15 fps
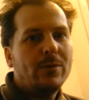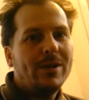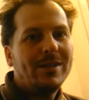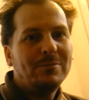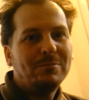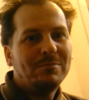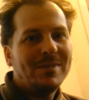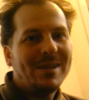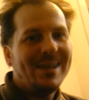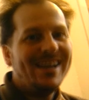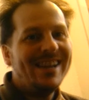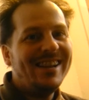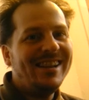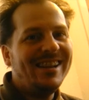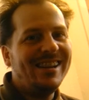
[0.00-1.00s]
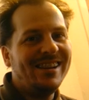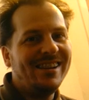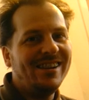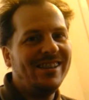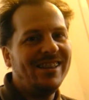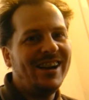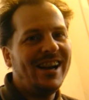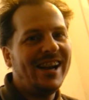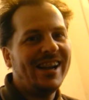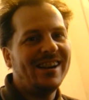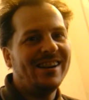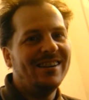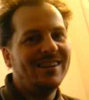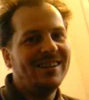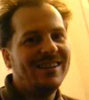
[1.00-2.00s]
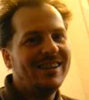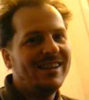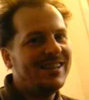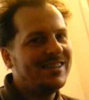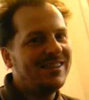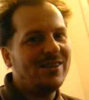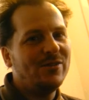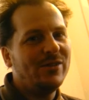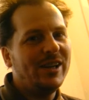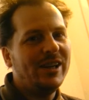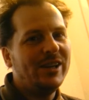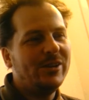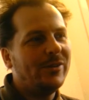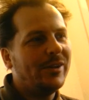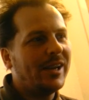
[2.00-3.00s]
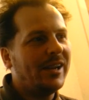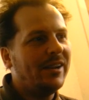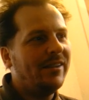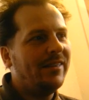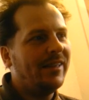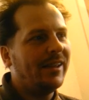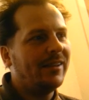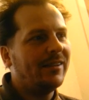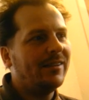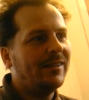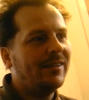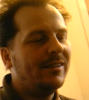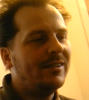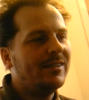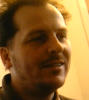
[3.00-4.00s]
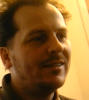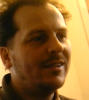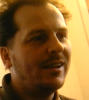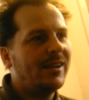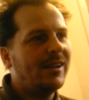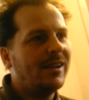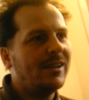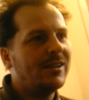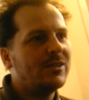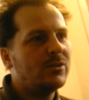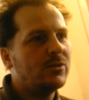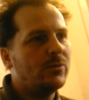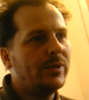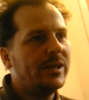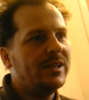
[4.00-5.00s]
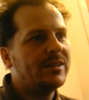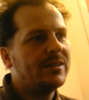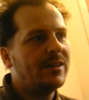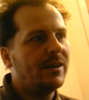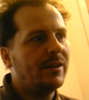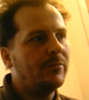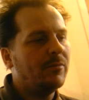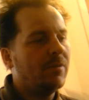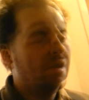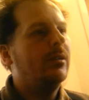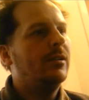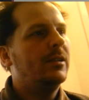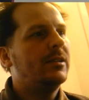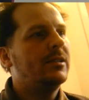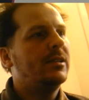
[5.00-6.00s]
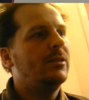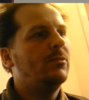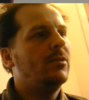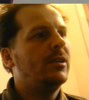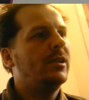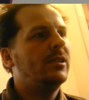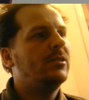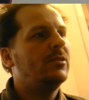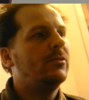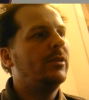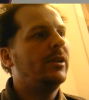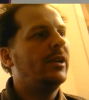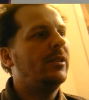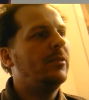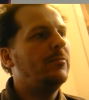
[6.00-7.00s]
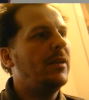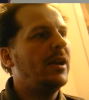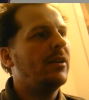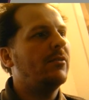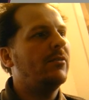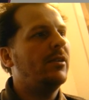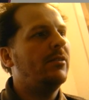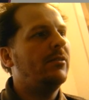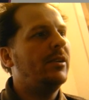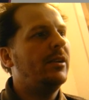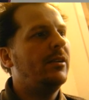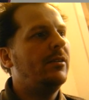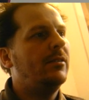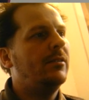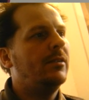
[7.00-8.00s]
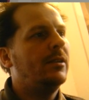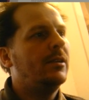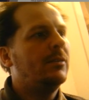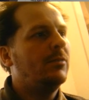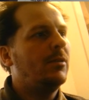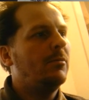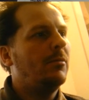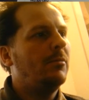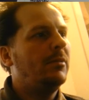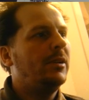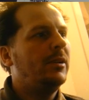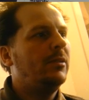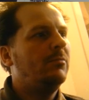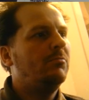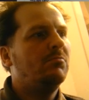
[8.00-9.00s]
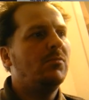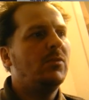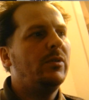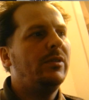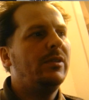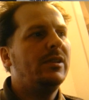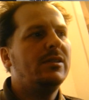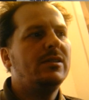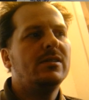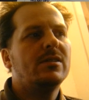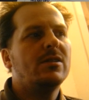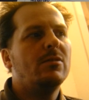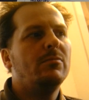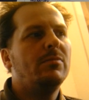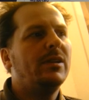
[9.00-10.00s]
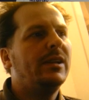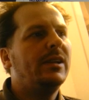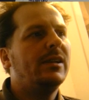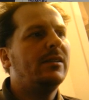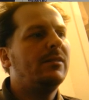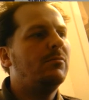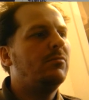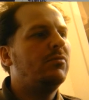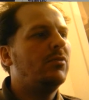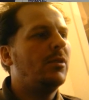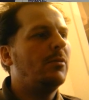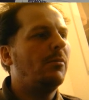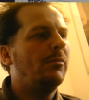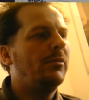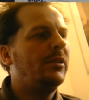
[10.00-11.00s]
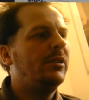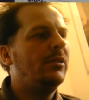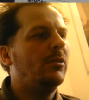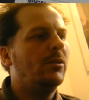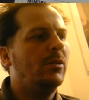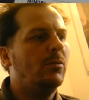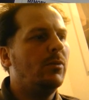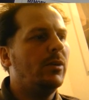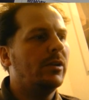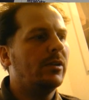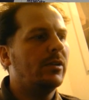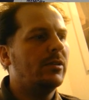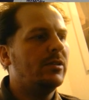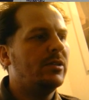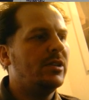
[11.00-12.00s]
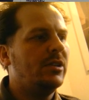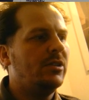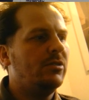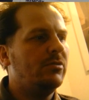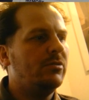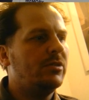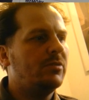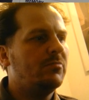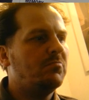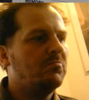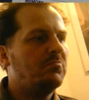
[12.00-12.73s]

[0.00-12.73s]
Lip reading: well, yet another angle. It's not really doing anything. It's taking its sweet time. Let's see what it's doing in the background here. Probably when this is completed, probably the other one continues.